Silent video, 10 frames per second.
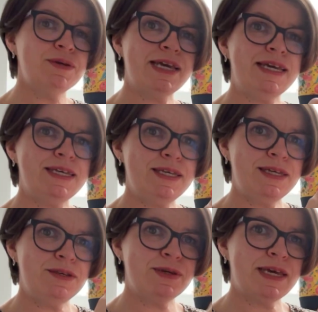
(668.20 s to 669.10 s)
And you
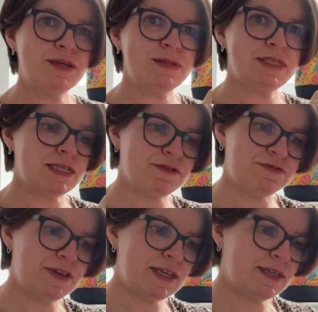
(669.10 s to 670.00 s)
get your
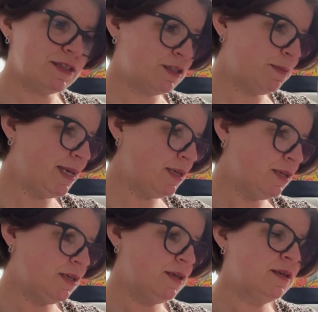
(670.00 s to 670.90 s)
stuffing to
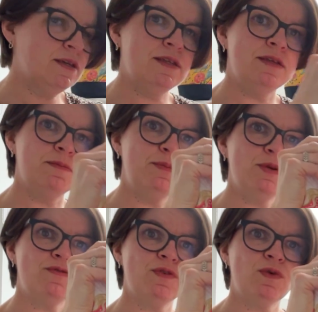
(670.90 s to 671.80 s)
make
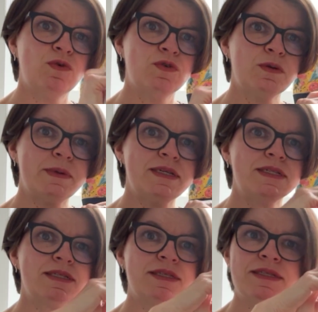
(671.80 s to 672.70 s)
beautiful
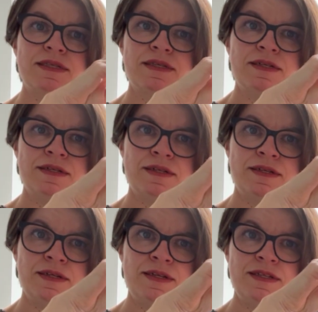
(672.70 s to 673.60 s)
ornaments.
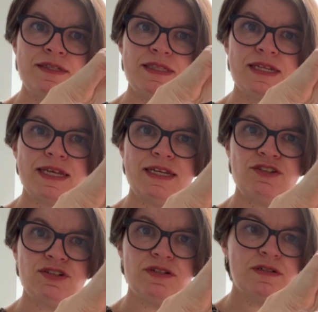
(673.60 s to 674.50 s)
See that
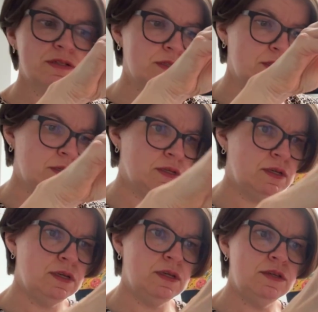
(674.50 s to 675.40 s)
angel?
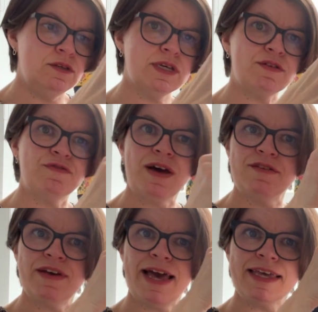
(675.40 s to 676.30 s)
You get
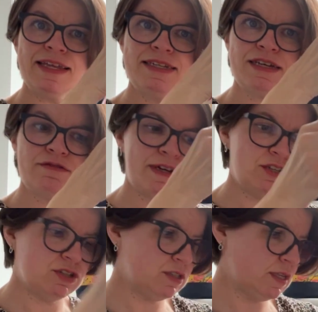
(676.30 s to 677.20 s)
5 hanging
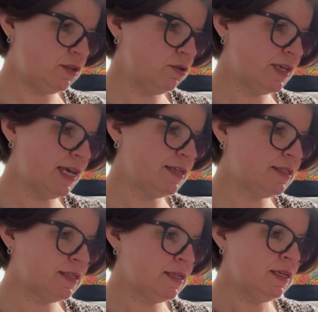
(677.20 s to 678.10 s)
decorations, and you
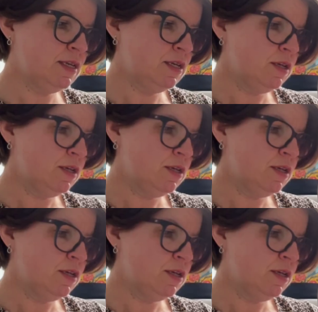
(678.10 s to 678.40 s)
get